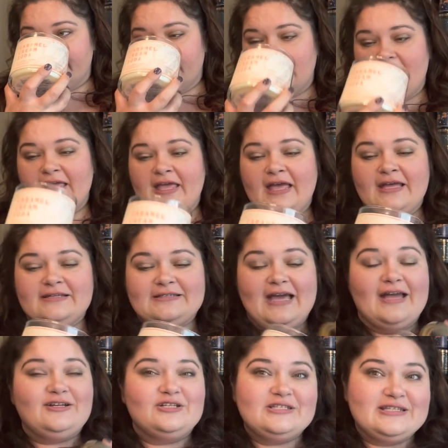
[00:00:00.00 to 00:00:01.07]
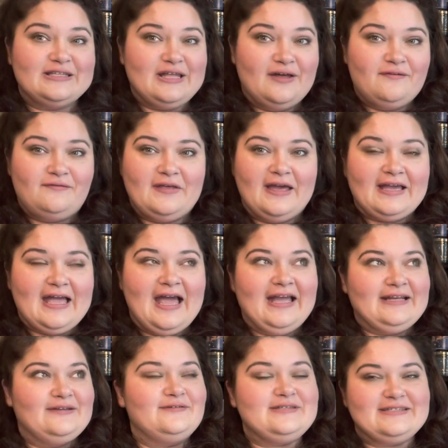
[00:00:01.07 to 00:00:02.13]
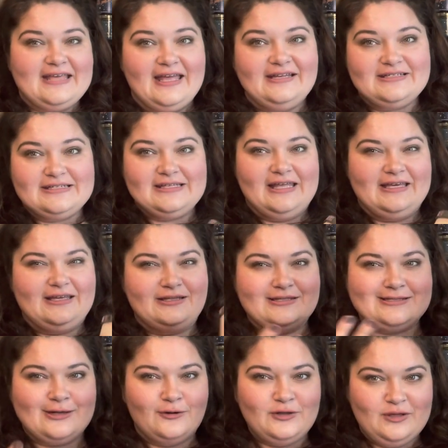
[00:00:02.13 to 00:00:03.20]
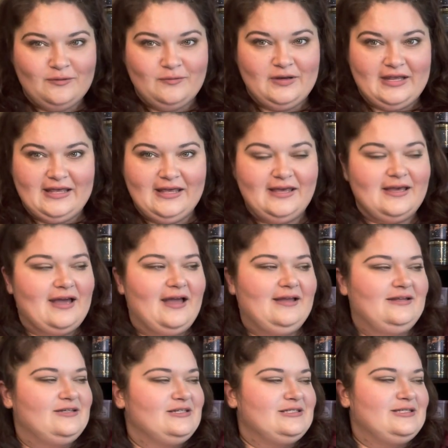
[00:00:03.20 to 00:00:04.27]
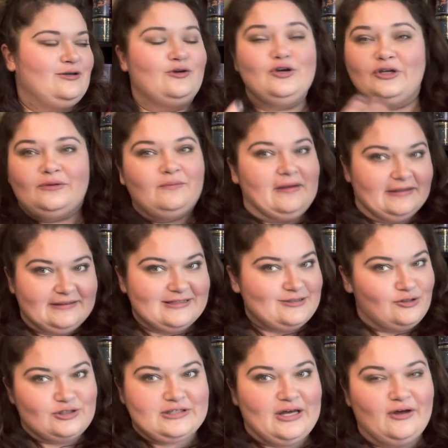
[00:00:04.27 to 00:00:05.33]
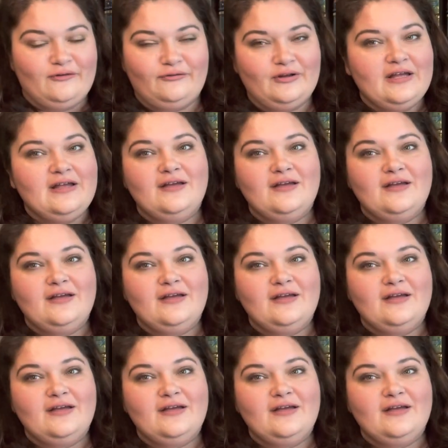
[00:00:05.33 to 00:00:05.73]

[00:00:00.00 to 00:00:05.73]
And I just love that kind of scent. Like, it's so unique. I just, you couldn't make this yourself.